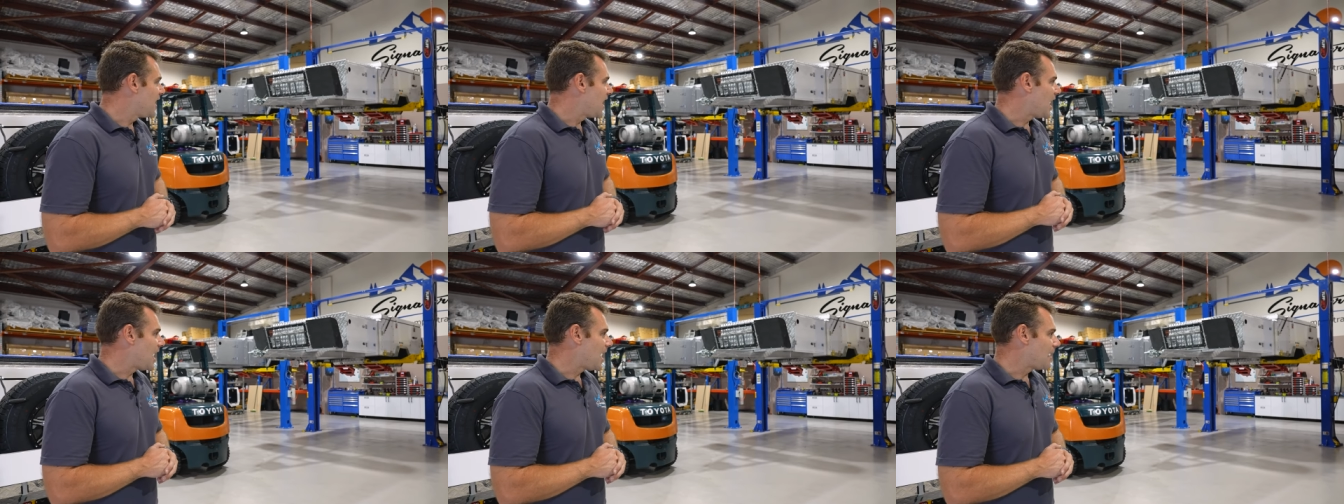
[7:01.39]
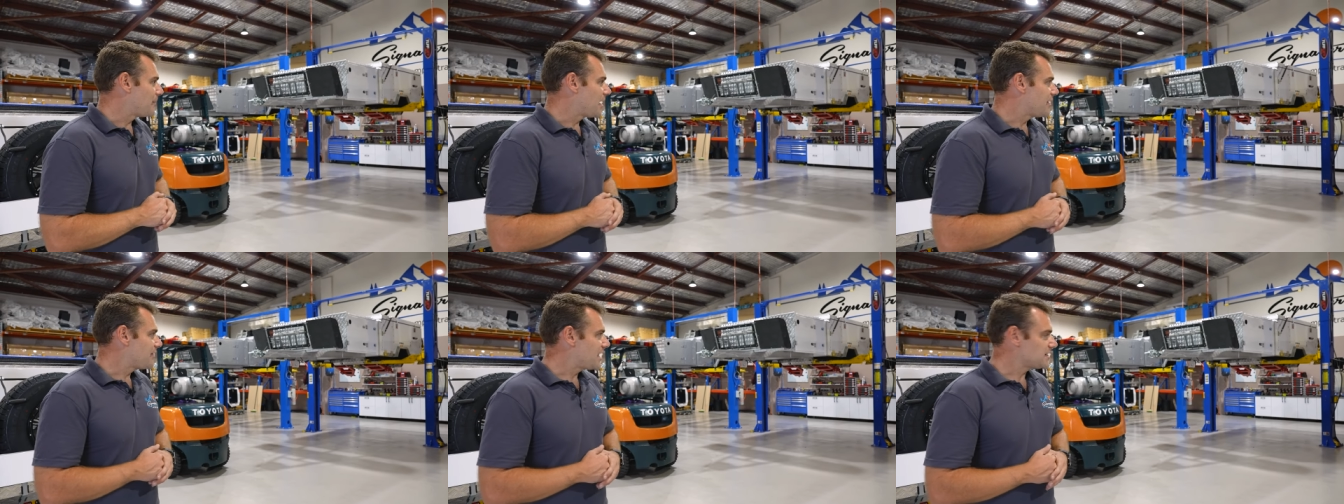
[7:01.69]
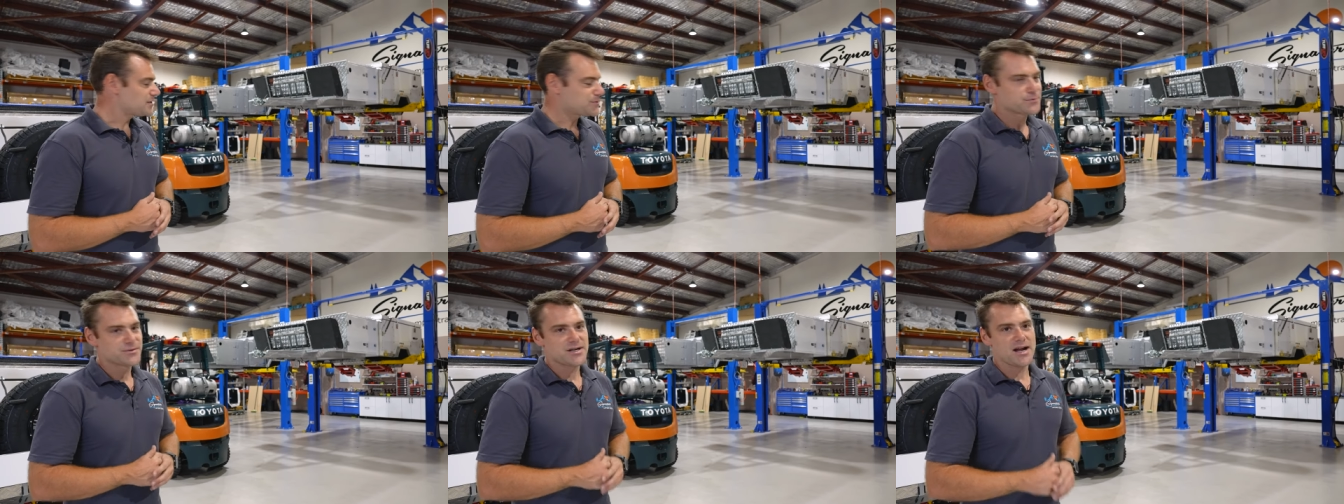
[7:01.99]
Um, and
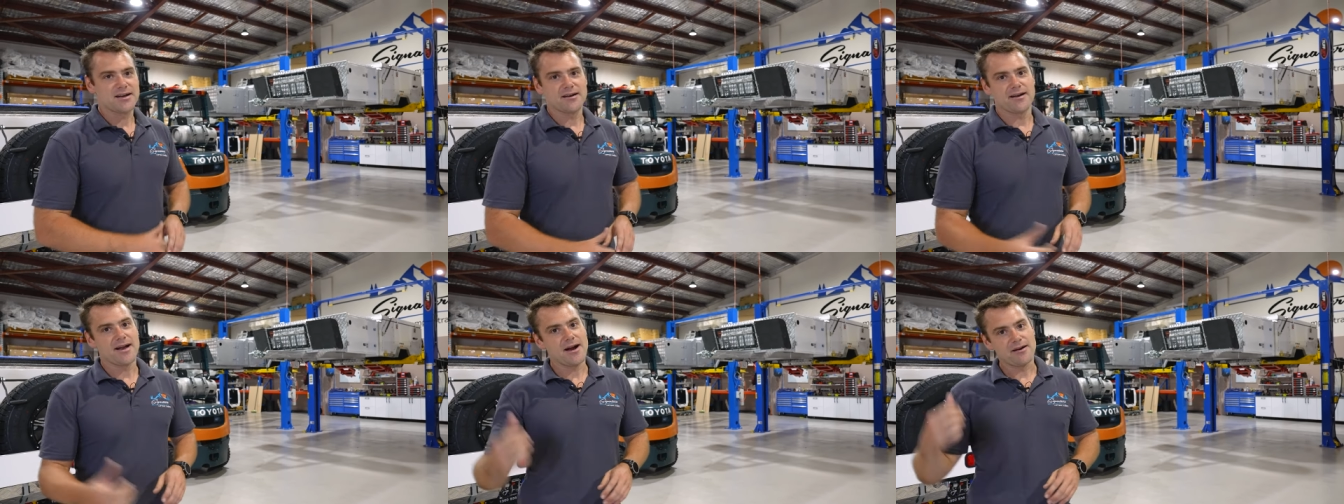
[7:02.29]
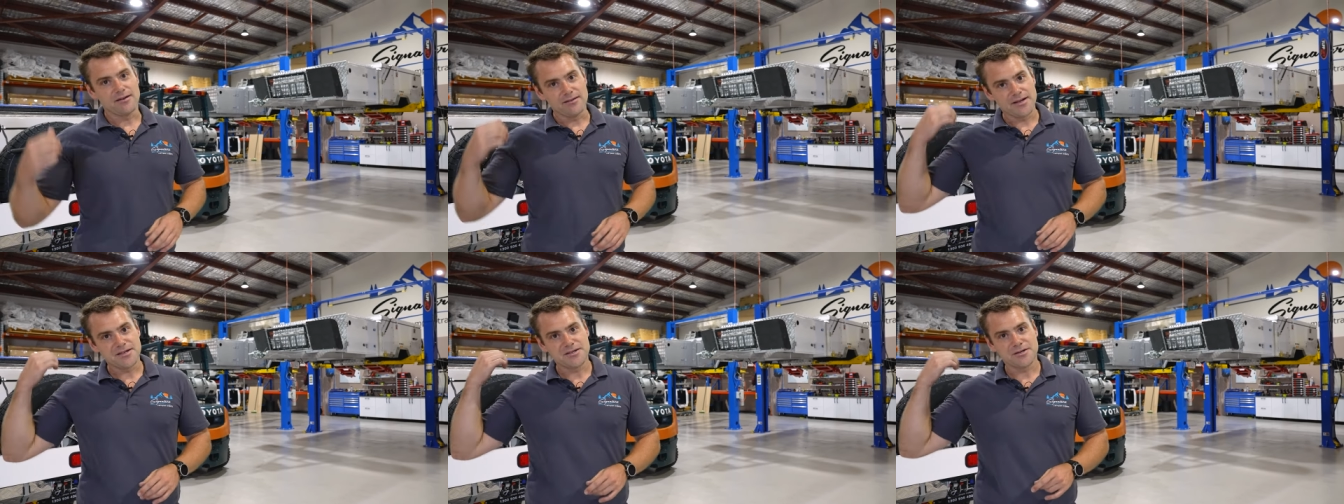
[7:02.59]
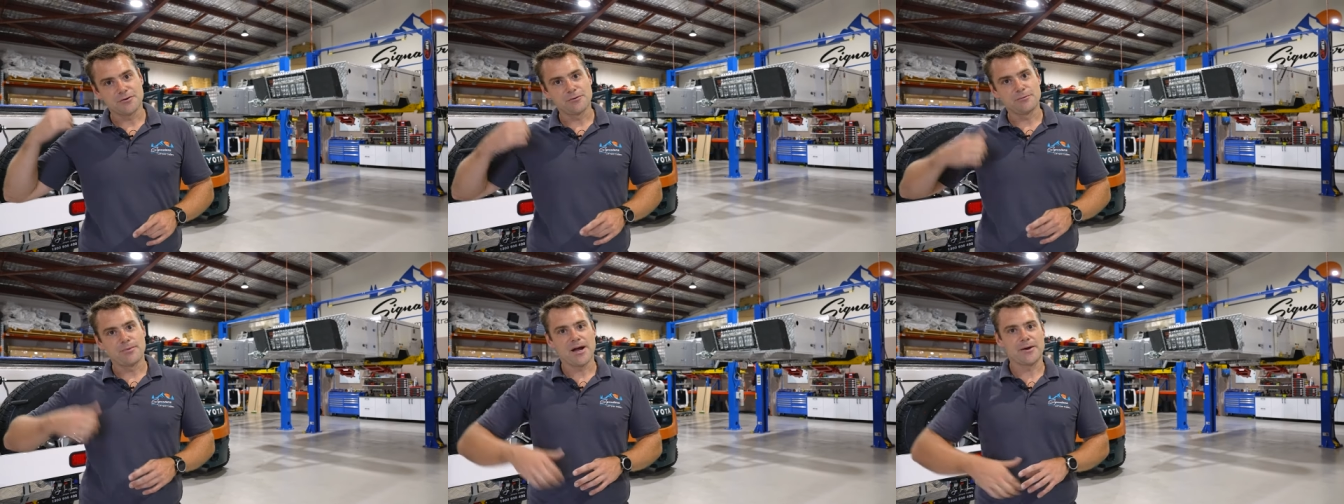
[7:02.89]
that's all done in our
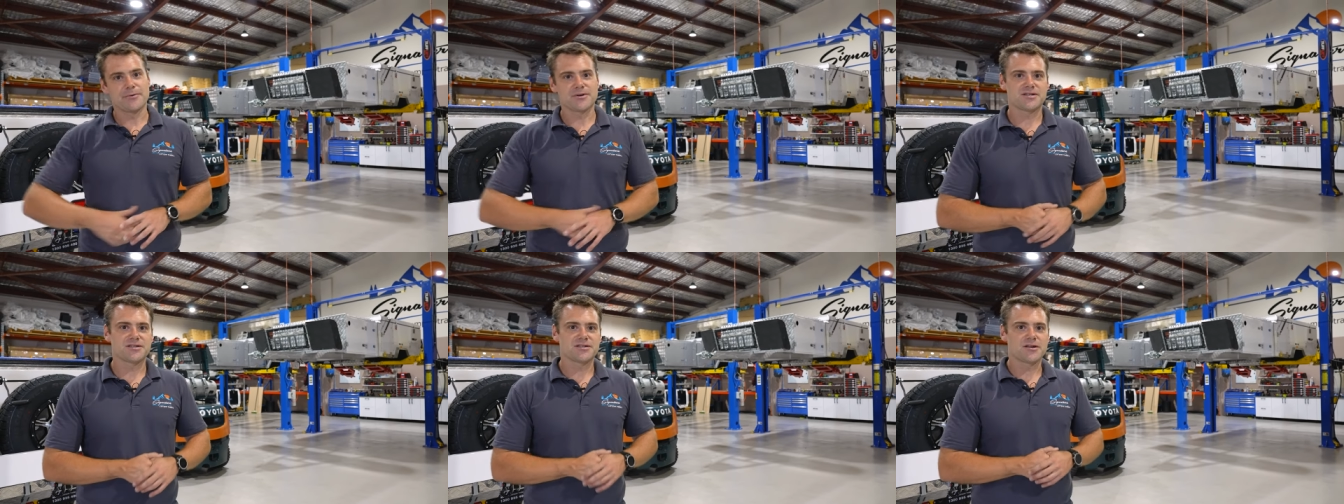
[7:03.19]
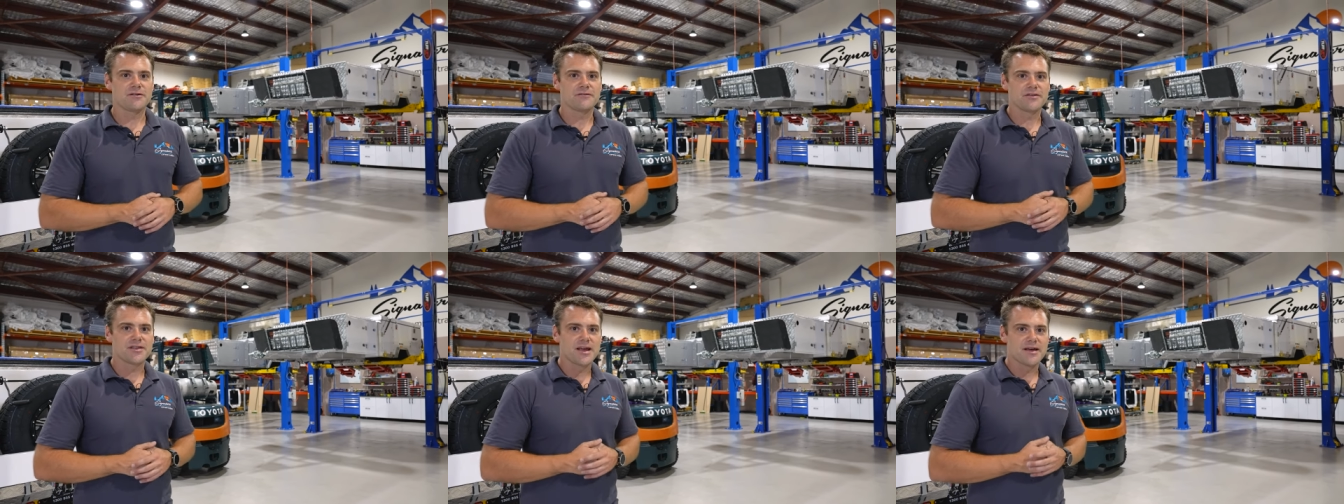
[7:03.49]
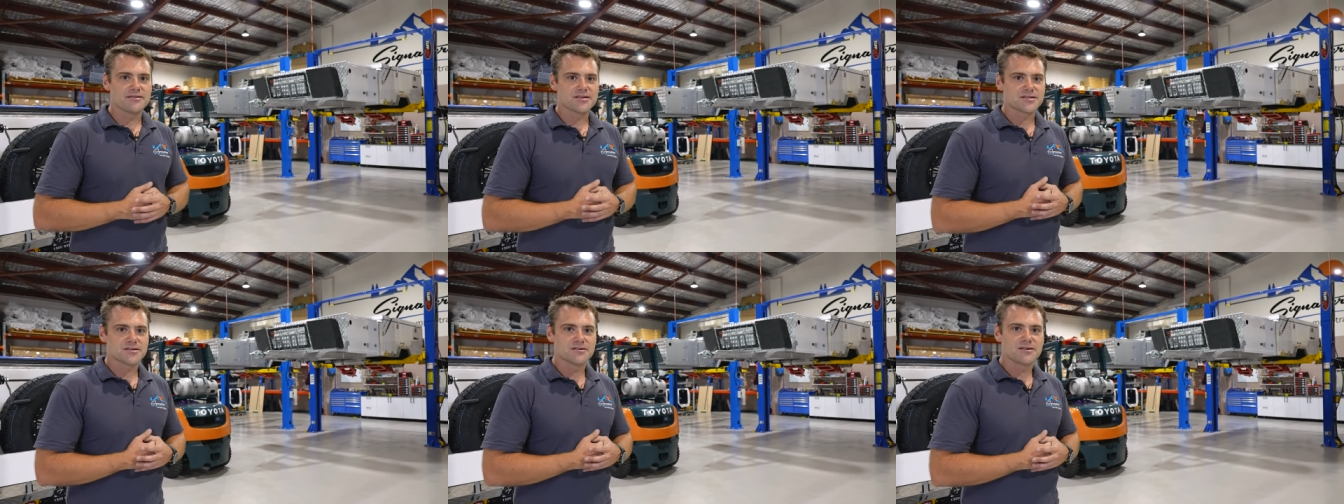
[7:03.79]
electrical bay, which is over the
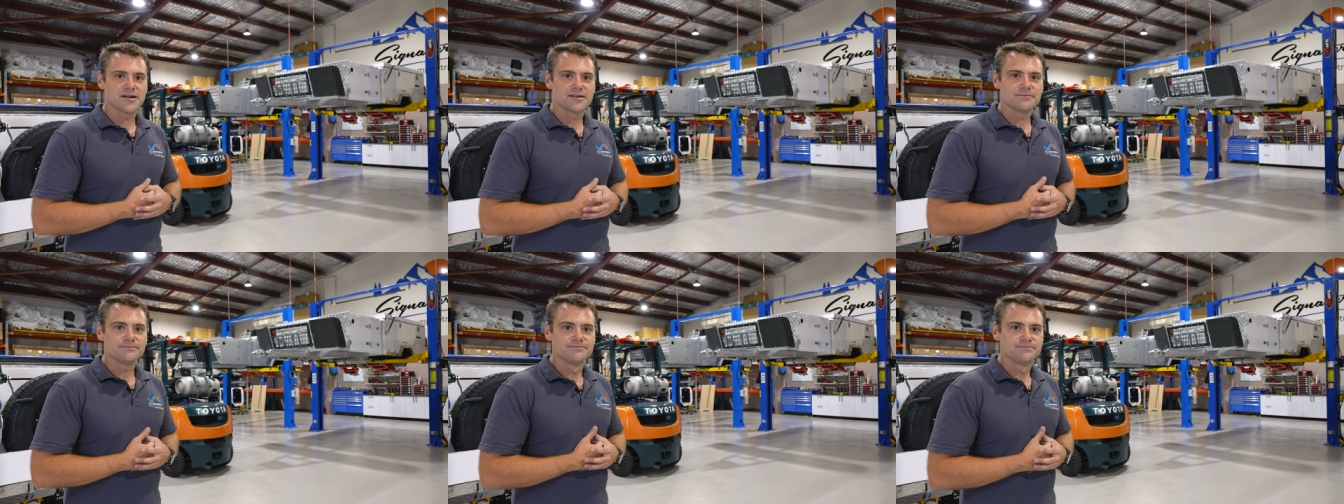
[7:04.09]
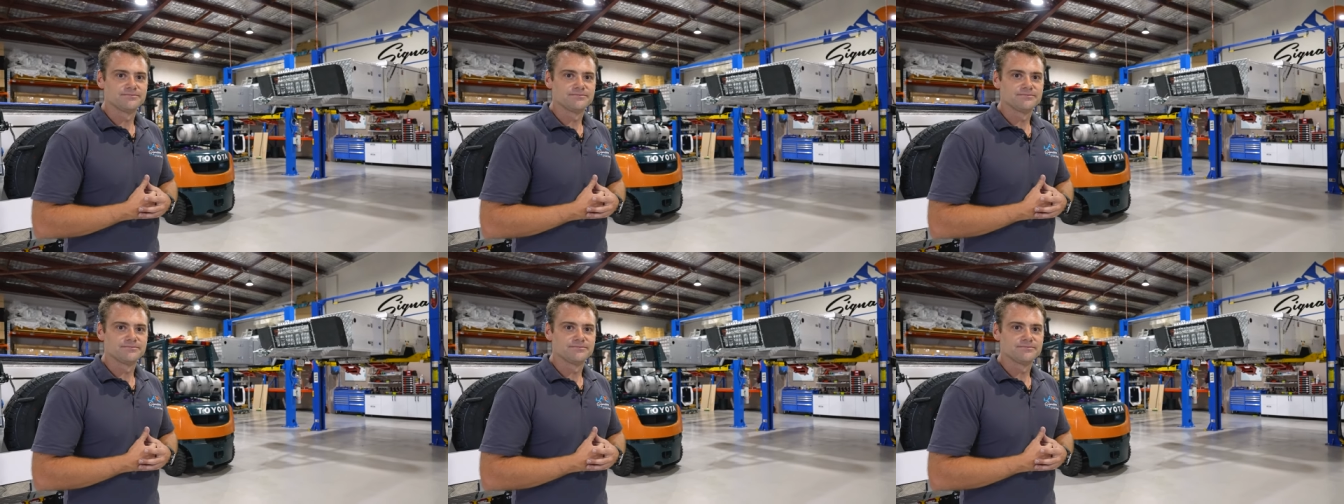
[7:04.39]
other side.